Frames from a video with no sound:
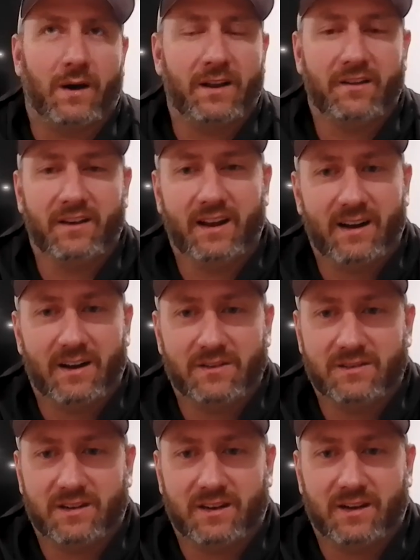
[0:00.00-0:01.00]
"Why do you need an
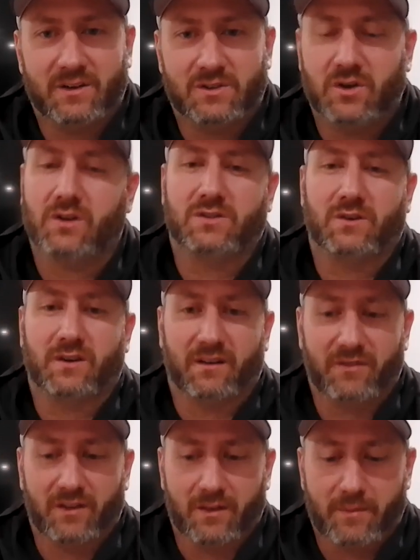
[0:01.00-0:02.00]
ounce?" And he goes, "Oh, so I can
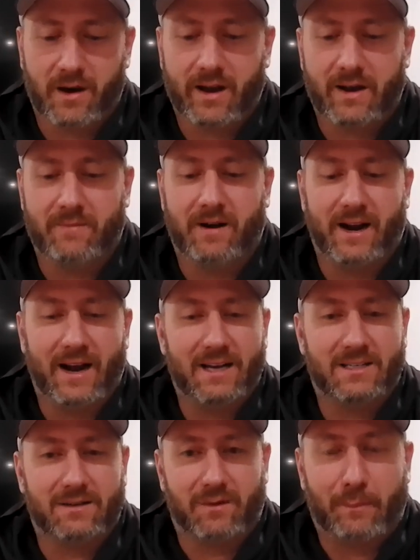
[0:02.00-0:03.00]
feel the bottom." And I
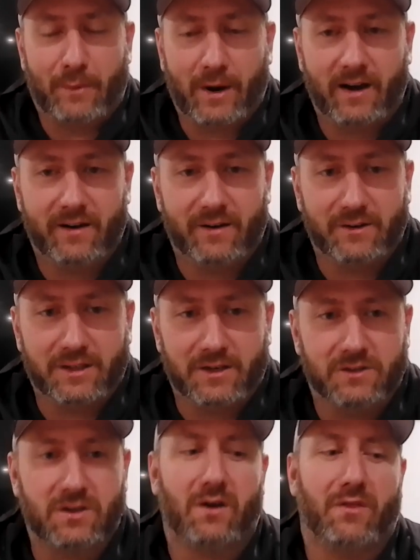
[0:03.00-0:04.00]
asked him, "What braid are you using?" He
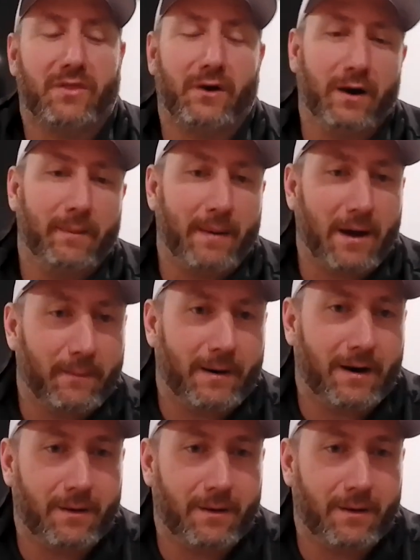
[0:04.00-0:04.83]
goes, "Oh, 30-pound